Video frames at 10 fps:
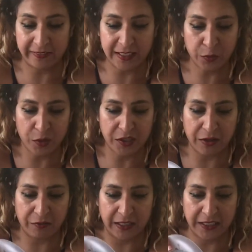This one
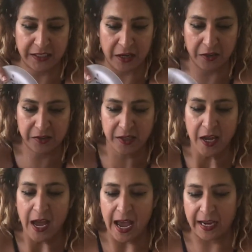definitely does,
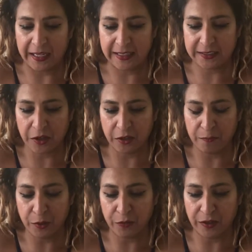and it's kind
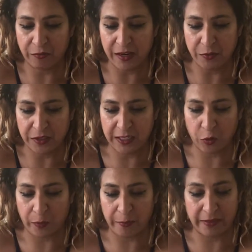of moving around a little bit,